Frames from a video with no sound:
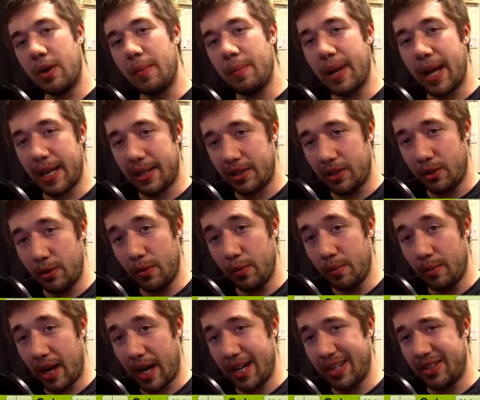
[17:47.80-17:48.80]
back to
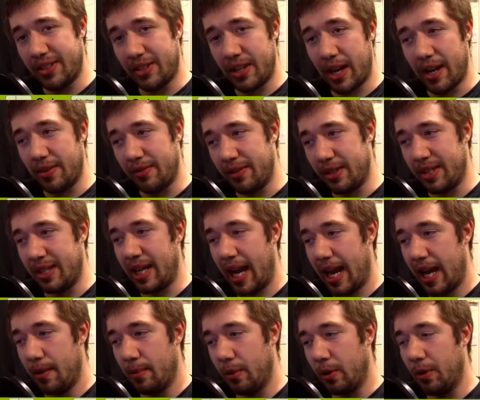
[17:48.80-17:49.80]
my side of the
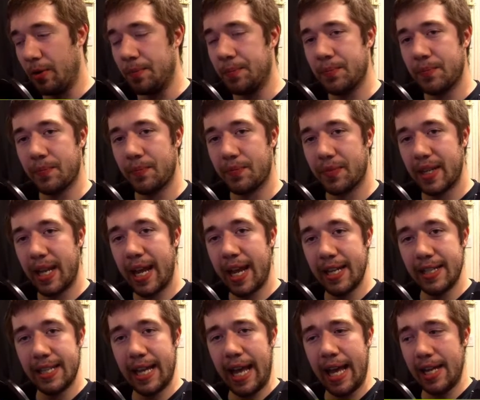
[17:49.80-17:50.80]
table,
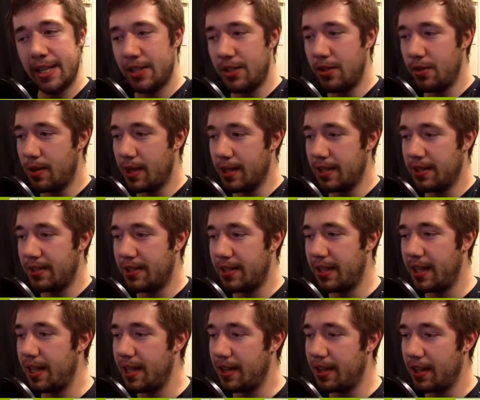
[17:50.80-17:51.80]
and as you can
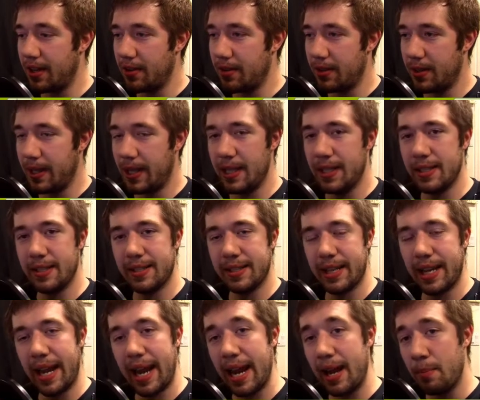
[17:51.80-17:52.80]
see, there
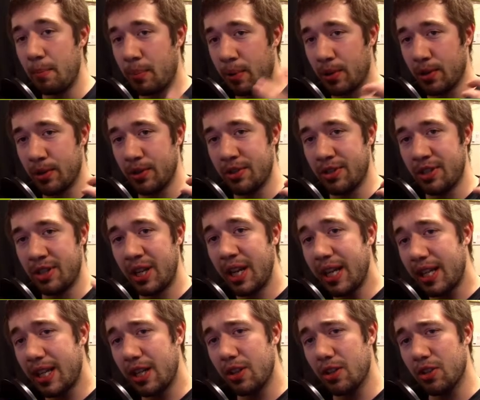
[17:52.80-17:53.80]
is a
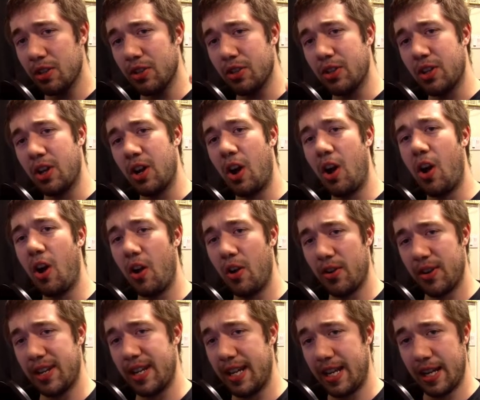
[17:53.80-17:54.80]
particular
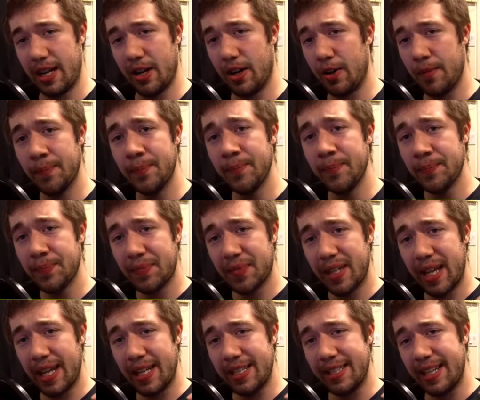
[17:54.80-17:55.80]
card here
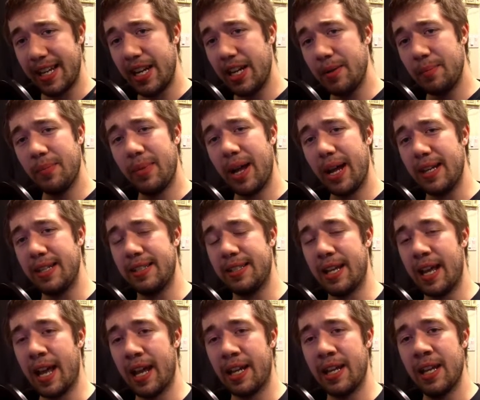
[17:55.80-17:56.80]
that is in my
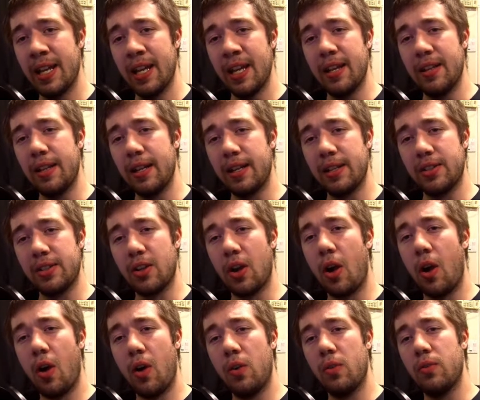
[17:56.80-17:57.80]
deck that has
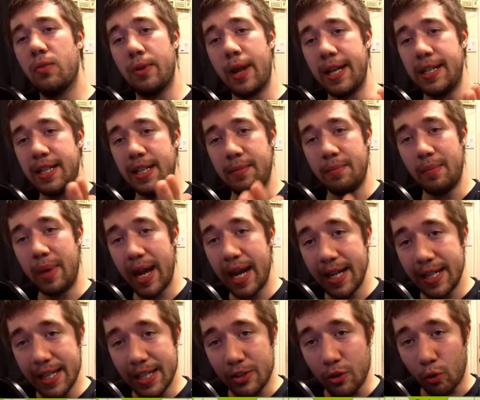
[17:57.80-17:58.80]
already
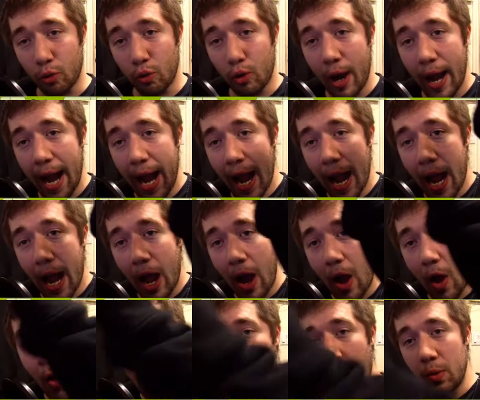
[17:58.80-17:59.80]
made its
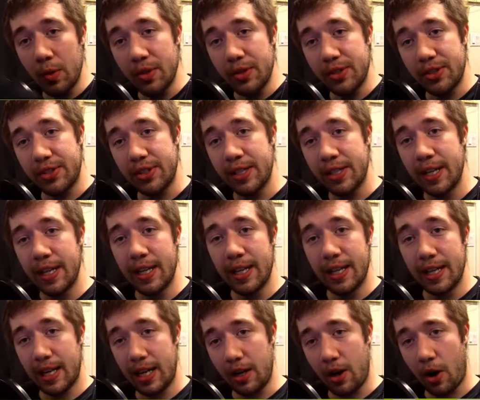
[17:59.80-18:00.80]
rounds
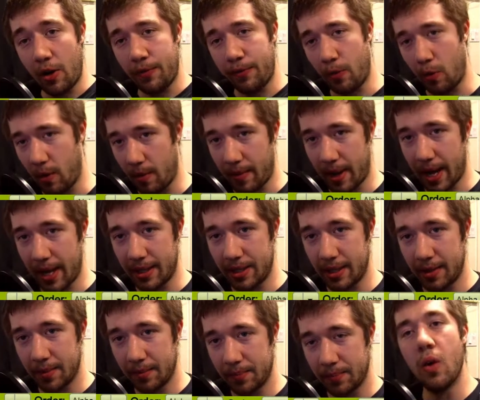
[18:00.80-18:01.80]
in our
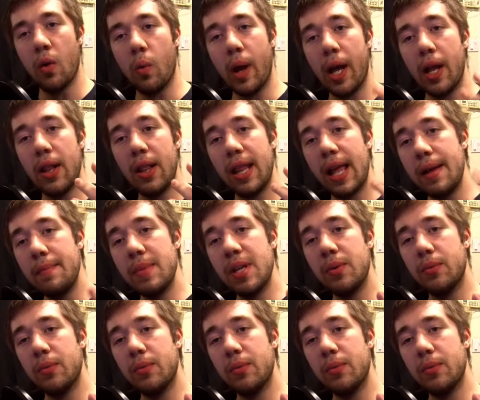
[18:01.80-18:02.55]
format. Well, let me